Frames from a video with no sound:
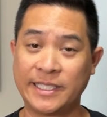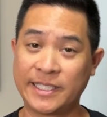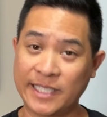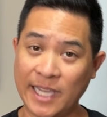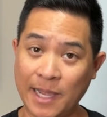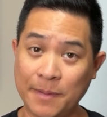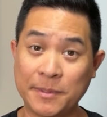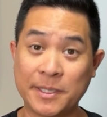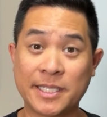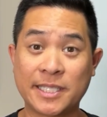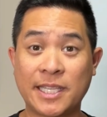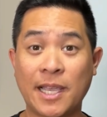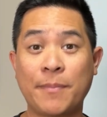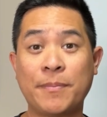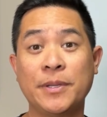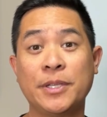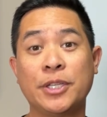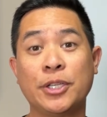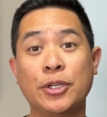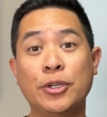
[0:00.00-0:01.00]
It's time to
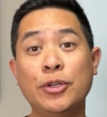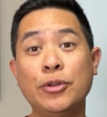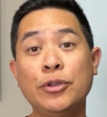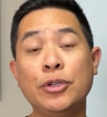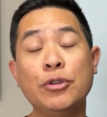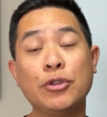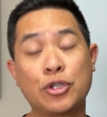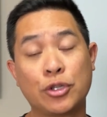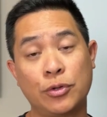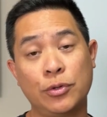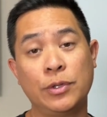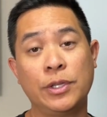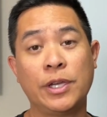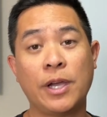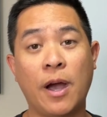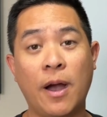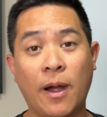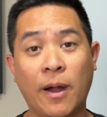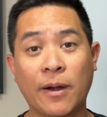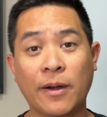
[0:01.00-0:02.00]
step into who you
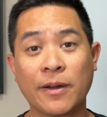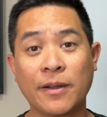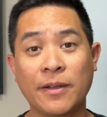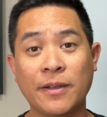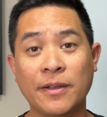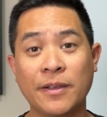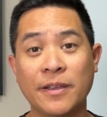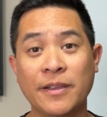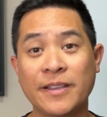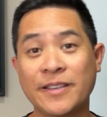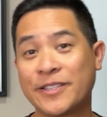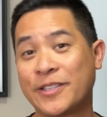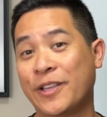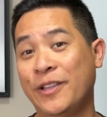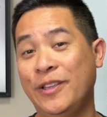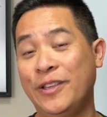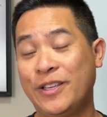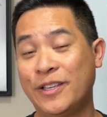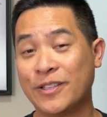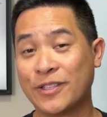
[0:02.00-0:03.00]
truly are
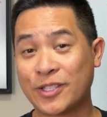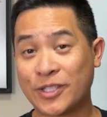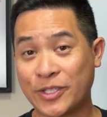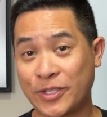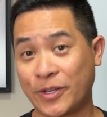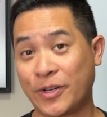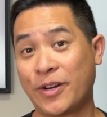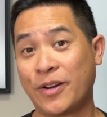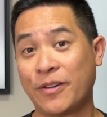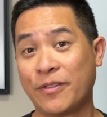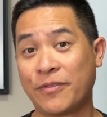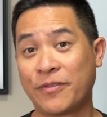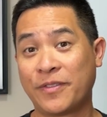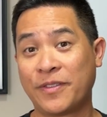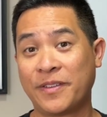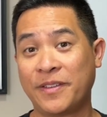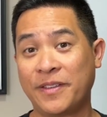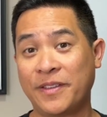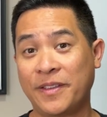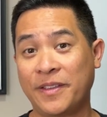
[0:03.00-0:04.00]
so that you can serve
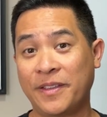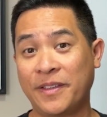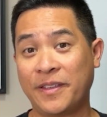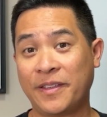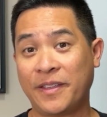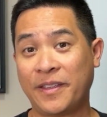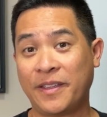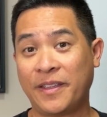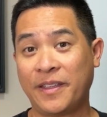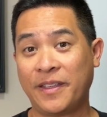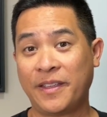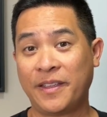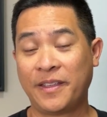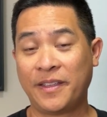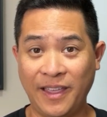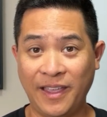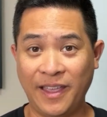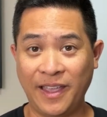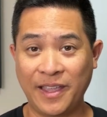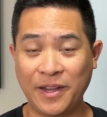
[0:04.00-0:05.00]

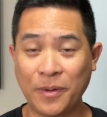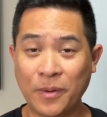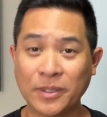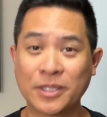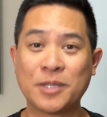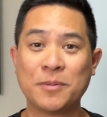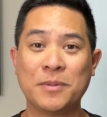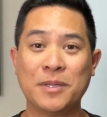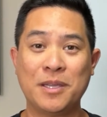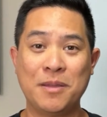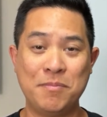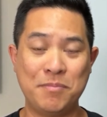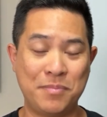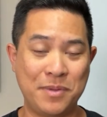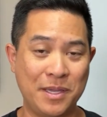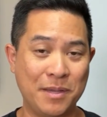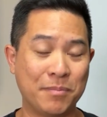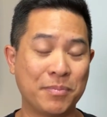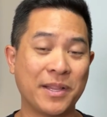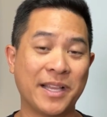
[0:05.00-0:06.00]
and ultimately
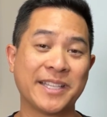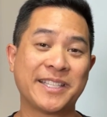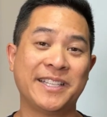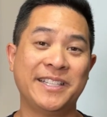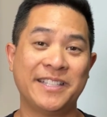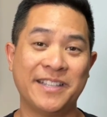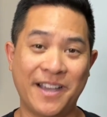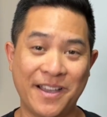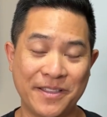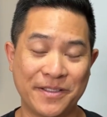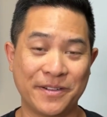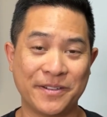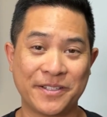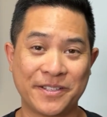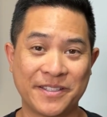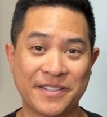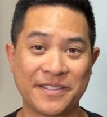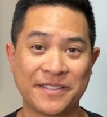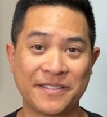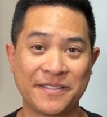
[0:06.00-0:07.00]
be a blessing to
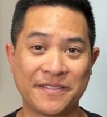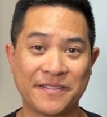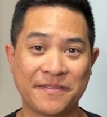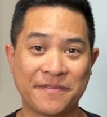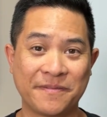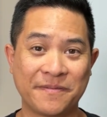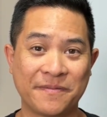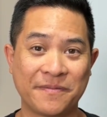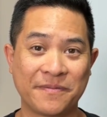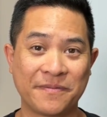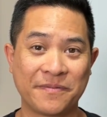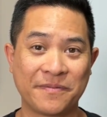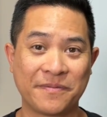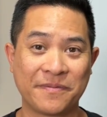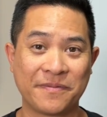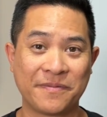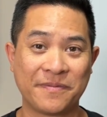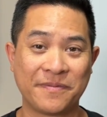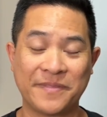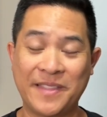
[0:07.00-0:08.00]
others.
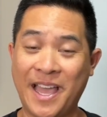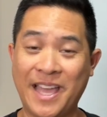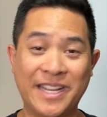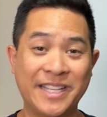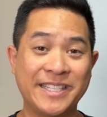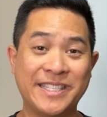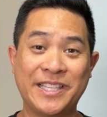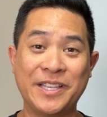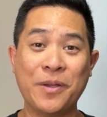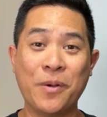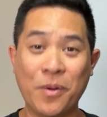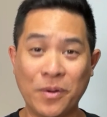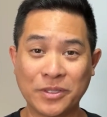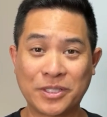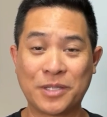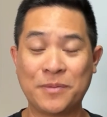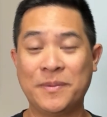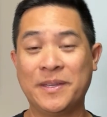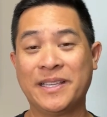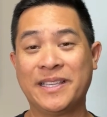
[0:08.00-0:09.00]
That is the
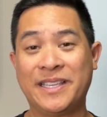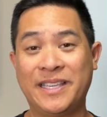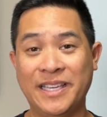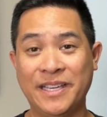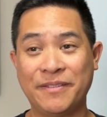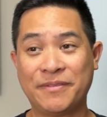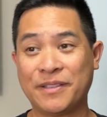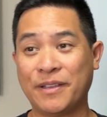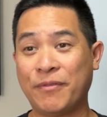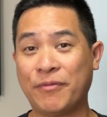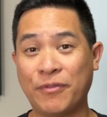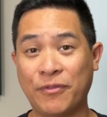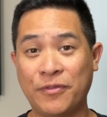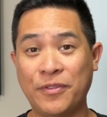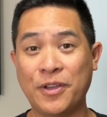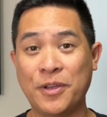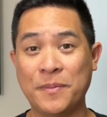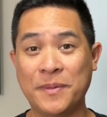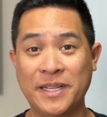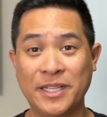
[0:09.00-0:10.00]
ultimate gift of
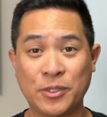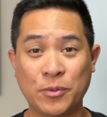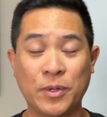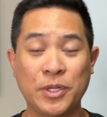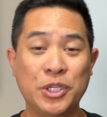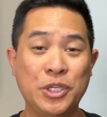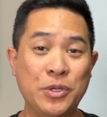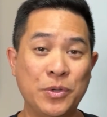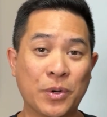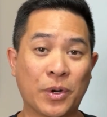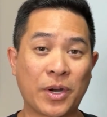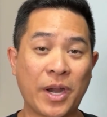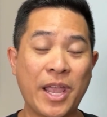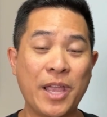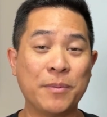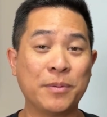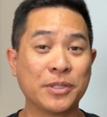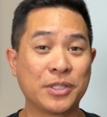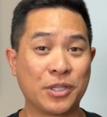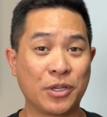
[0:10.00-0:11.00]
fulfillment is when you are
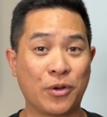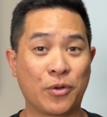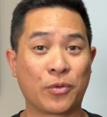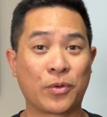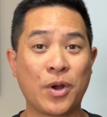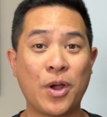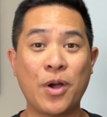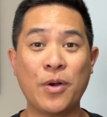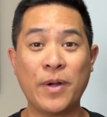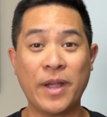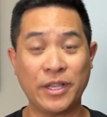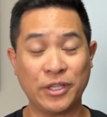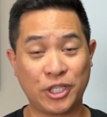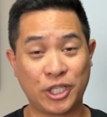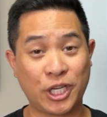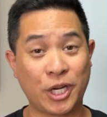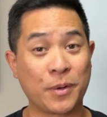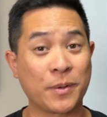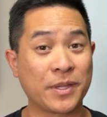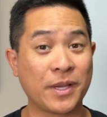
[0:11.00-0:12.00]
able to grow and
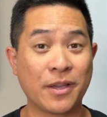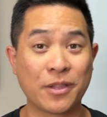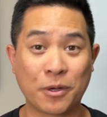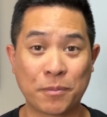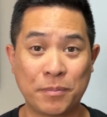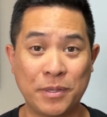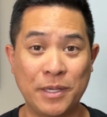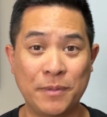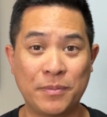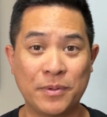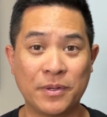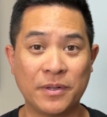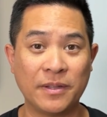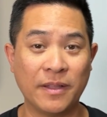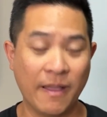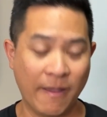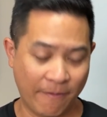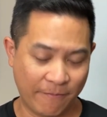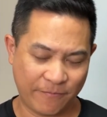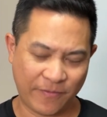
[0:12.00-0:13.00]
share with other people,
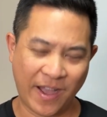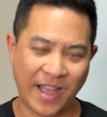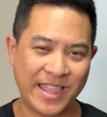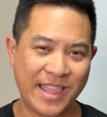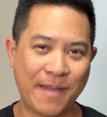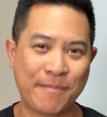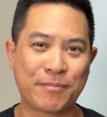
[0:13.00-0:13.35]
find